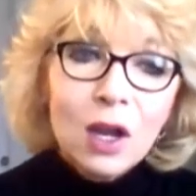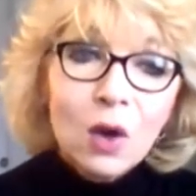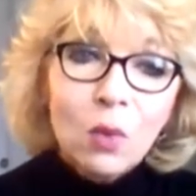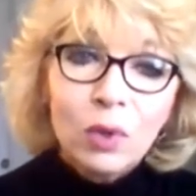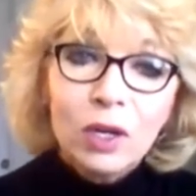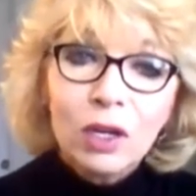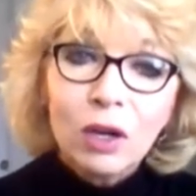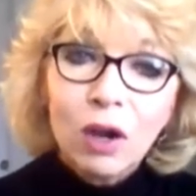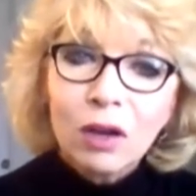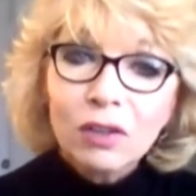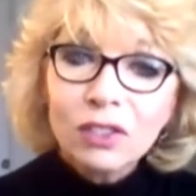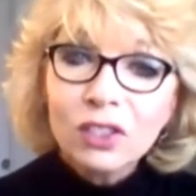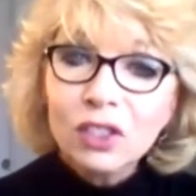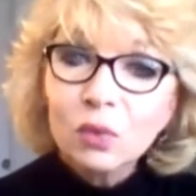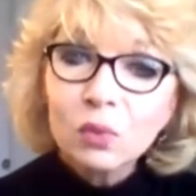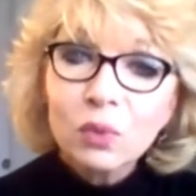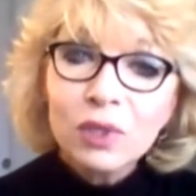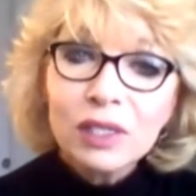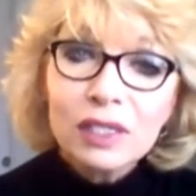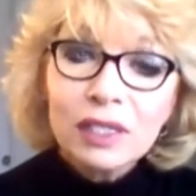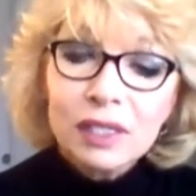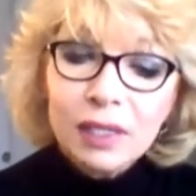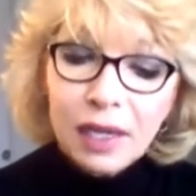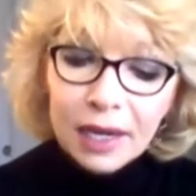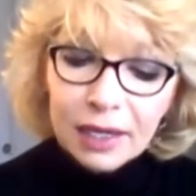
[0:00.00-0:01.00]
We also
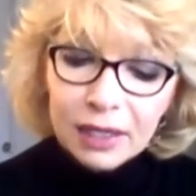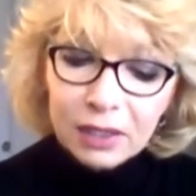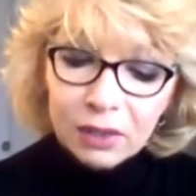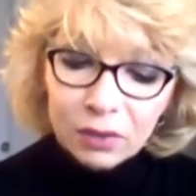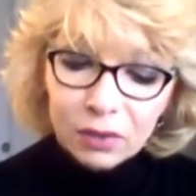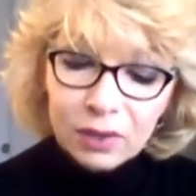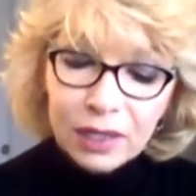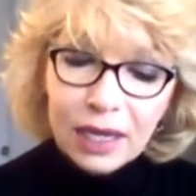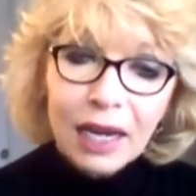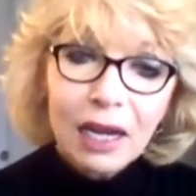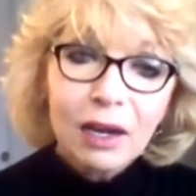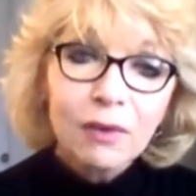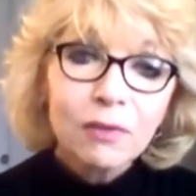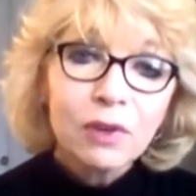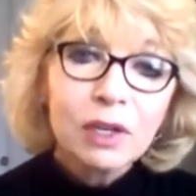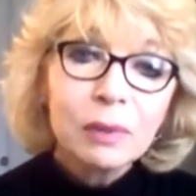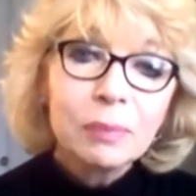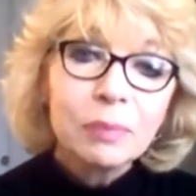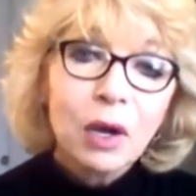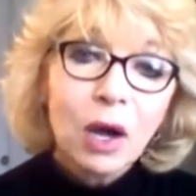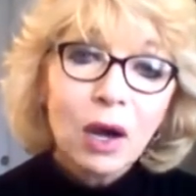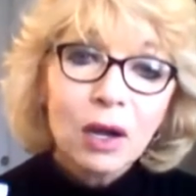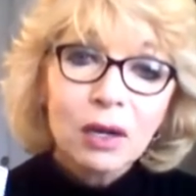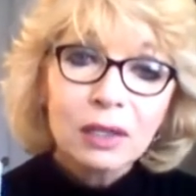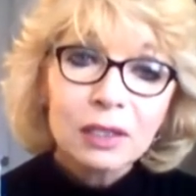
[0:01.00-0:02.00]
recycle every
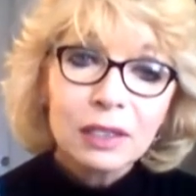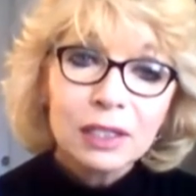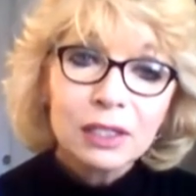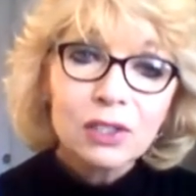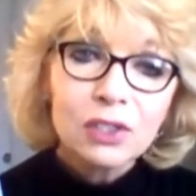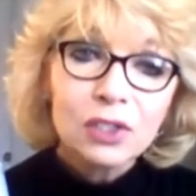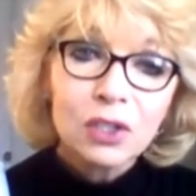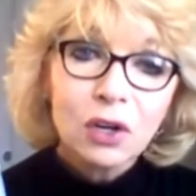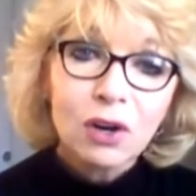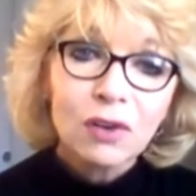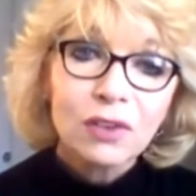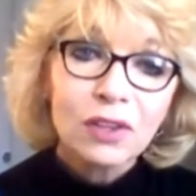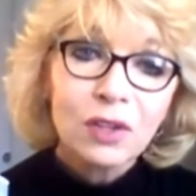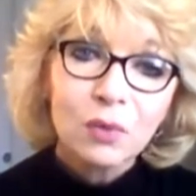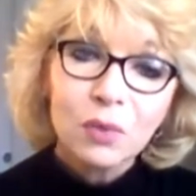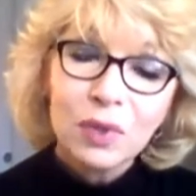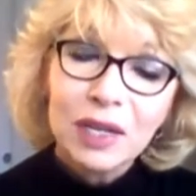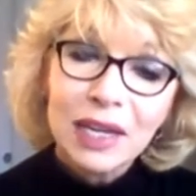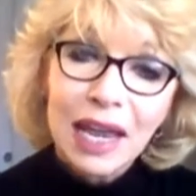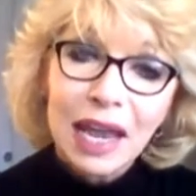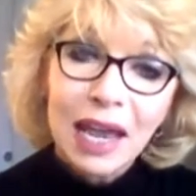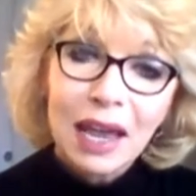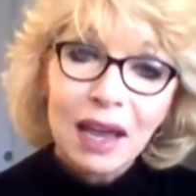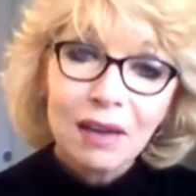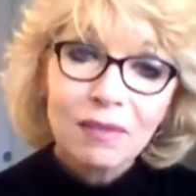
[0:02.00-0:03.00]
bottle and jar that we
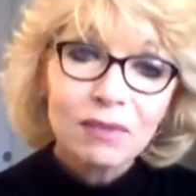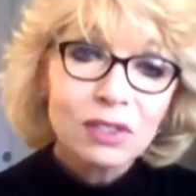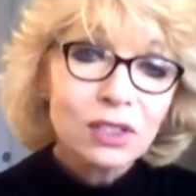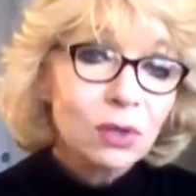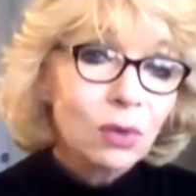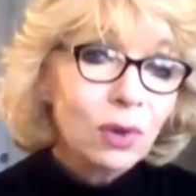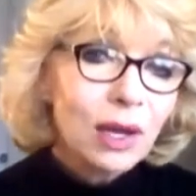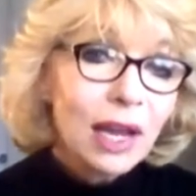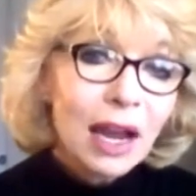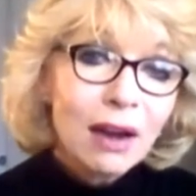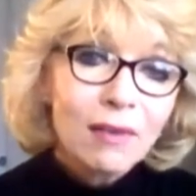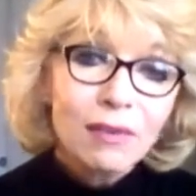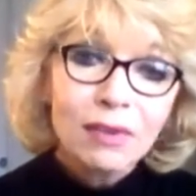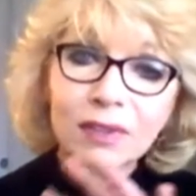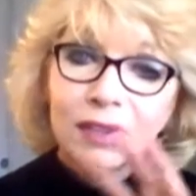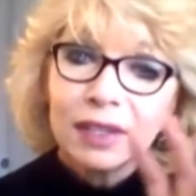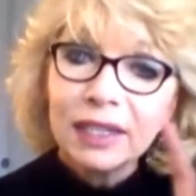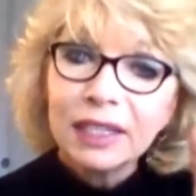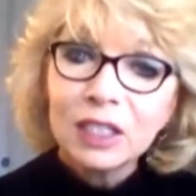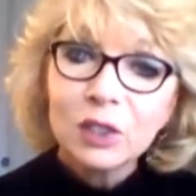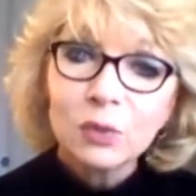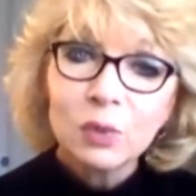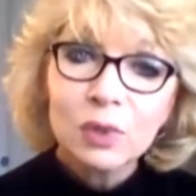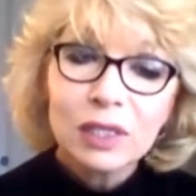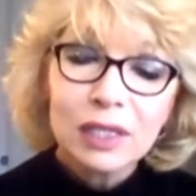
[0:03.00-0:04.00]
have, so everything
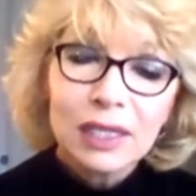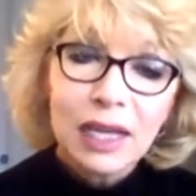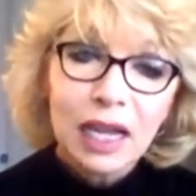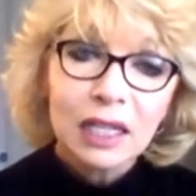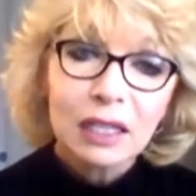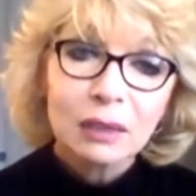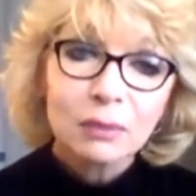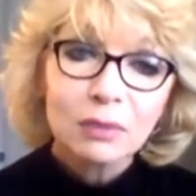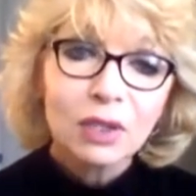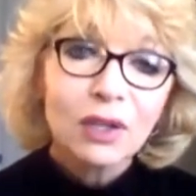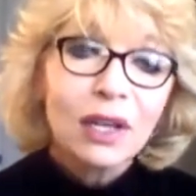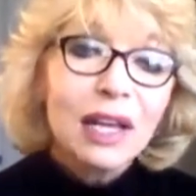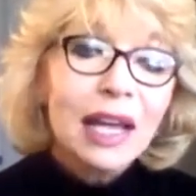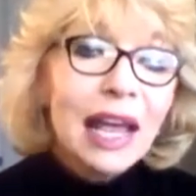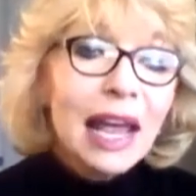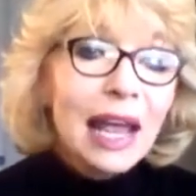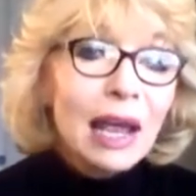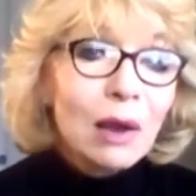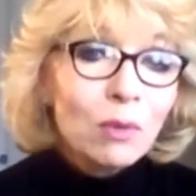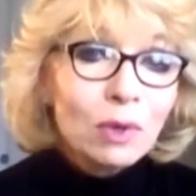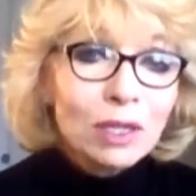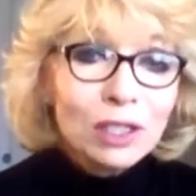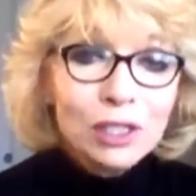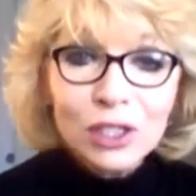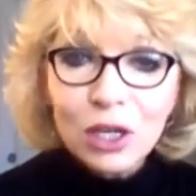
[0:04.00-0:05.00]
is recyclable.
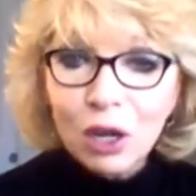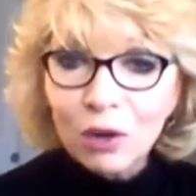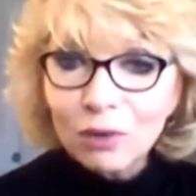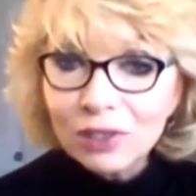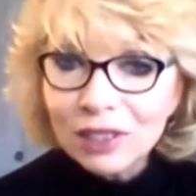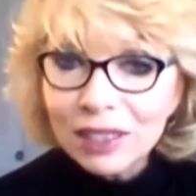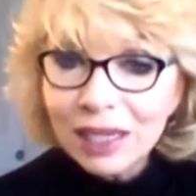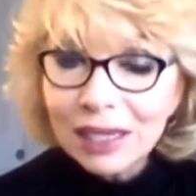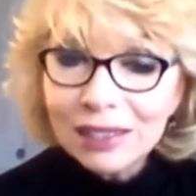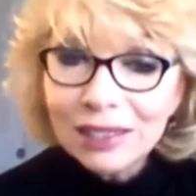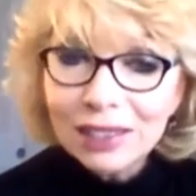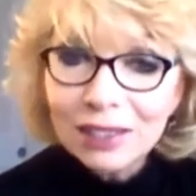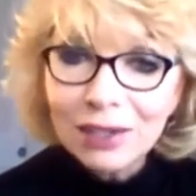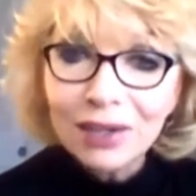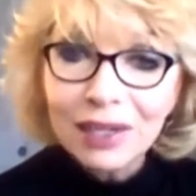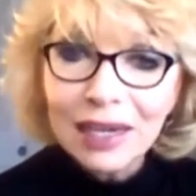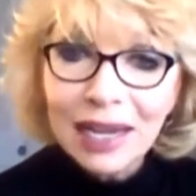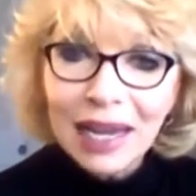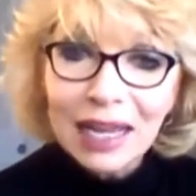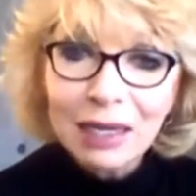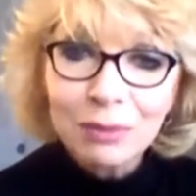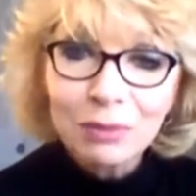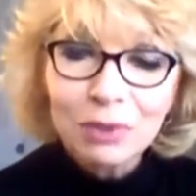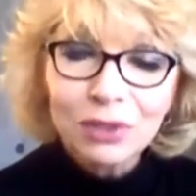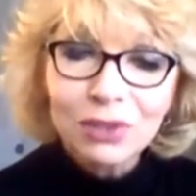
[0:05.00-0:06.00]
We don't test on
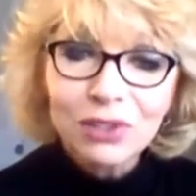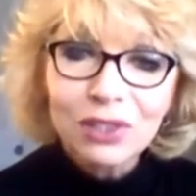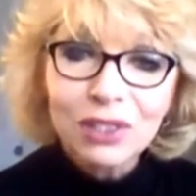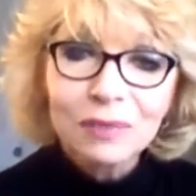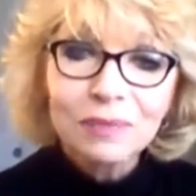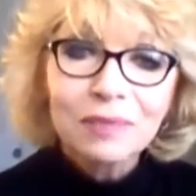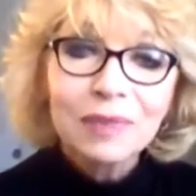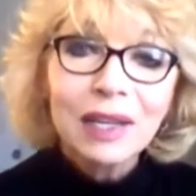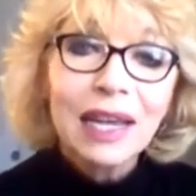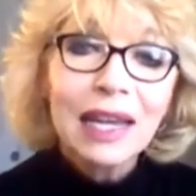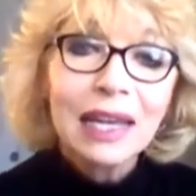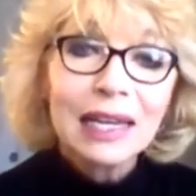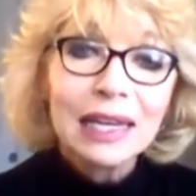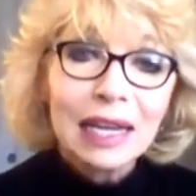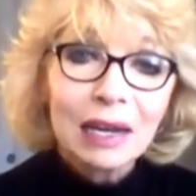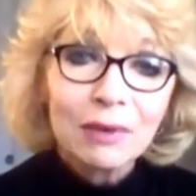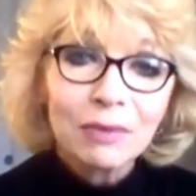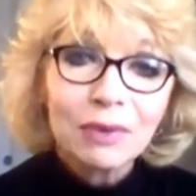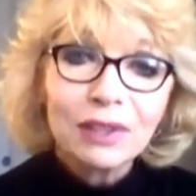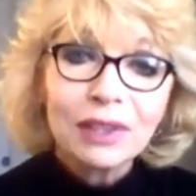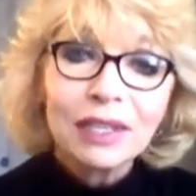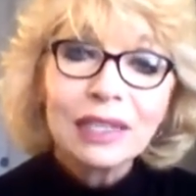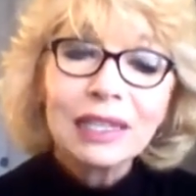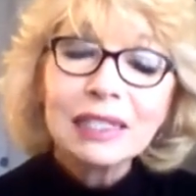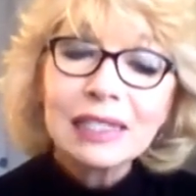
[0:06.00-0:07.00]
animals, and
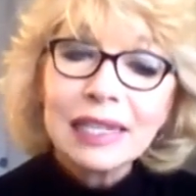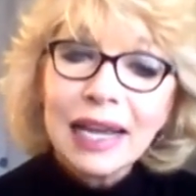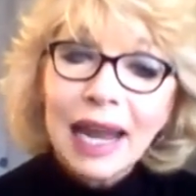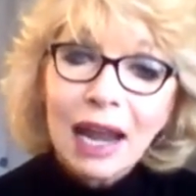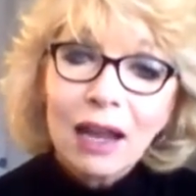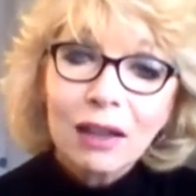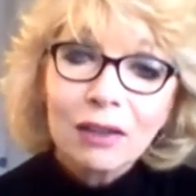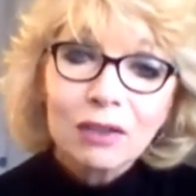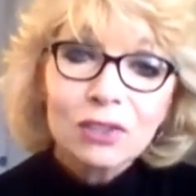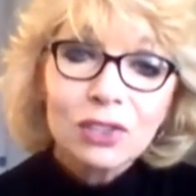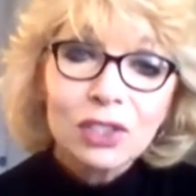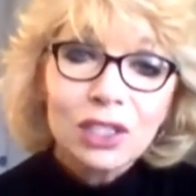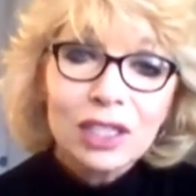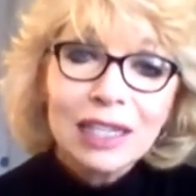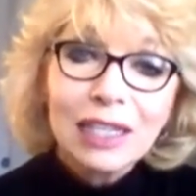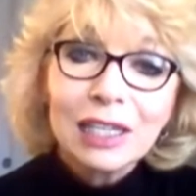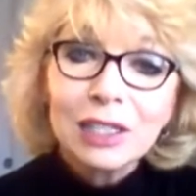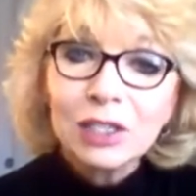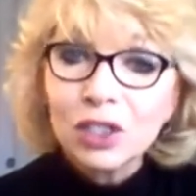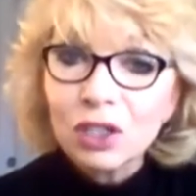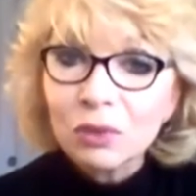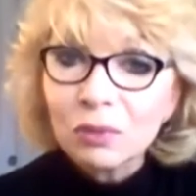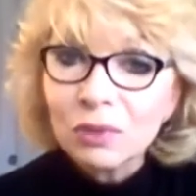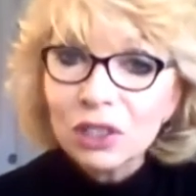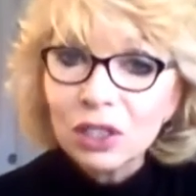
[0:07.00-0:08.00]
everything is allergy
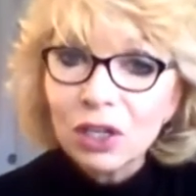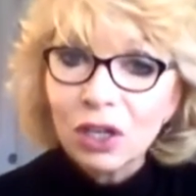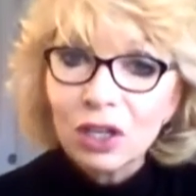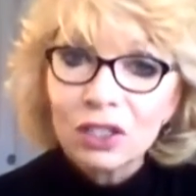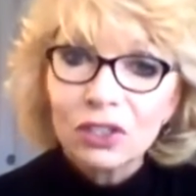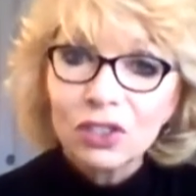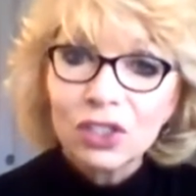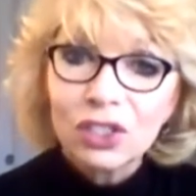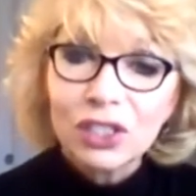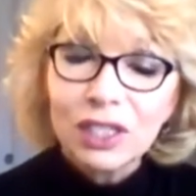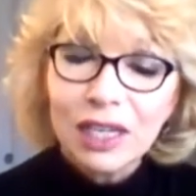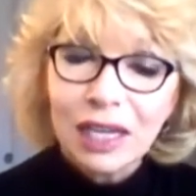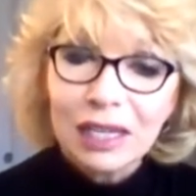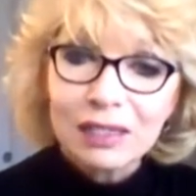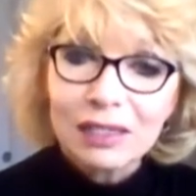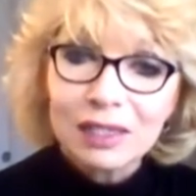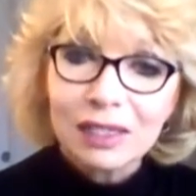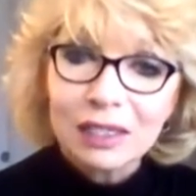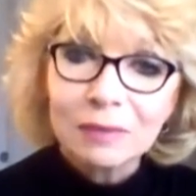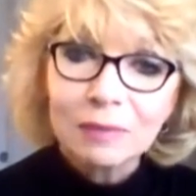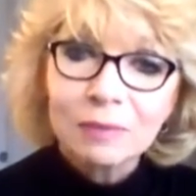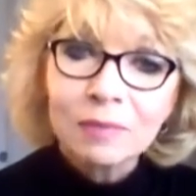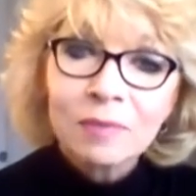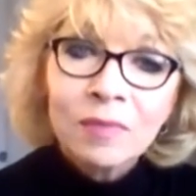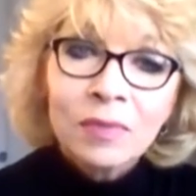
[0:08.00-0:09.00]
and dermatology
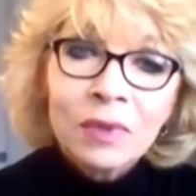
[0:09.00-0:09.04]
tested.